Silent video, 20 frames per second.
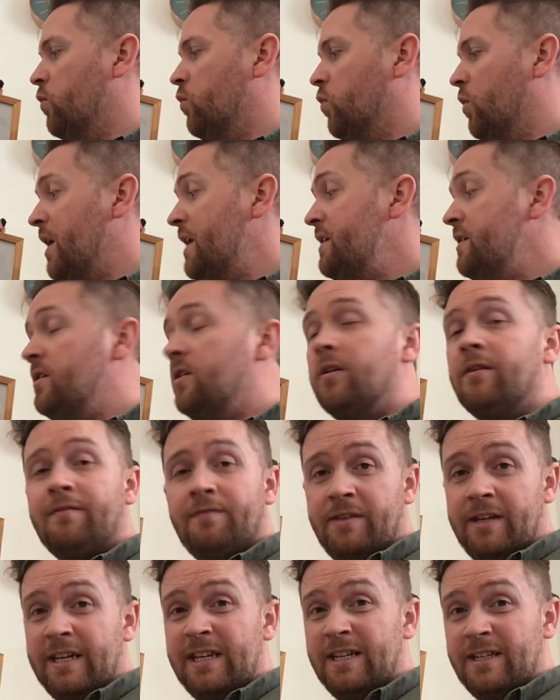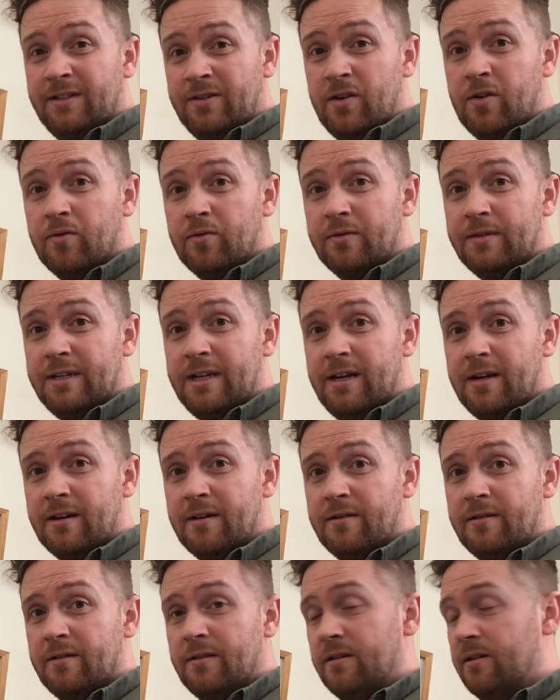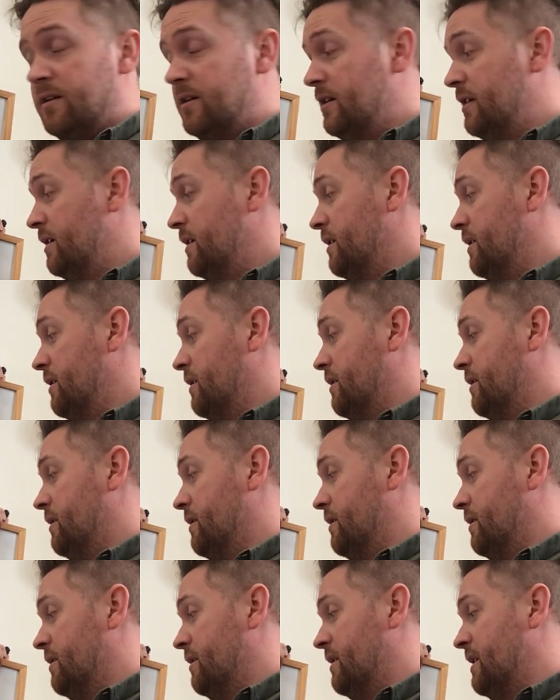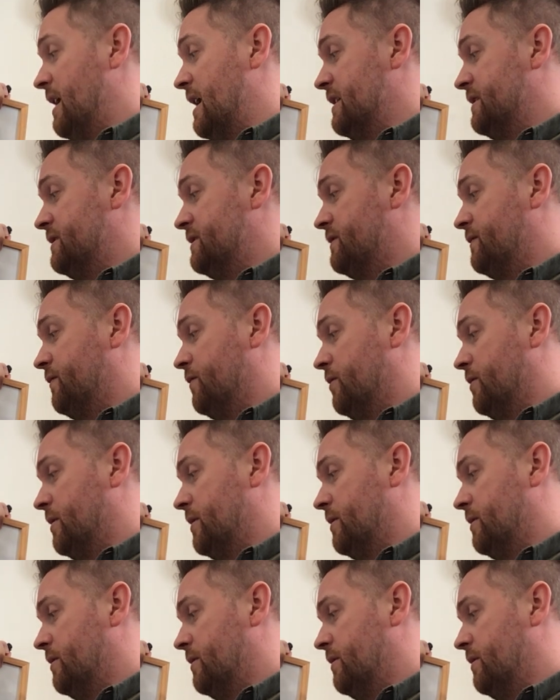One of these notes here lasts for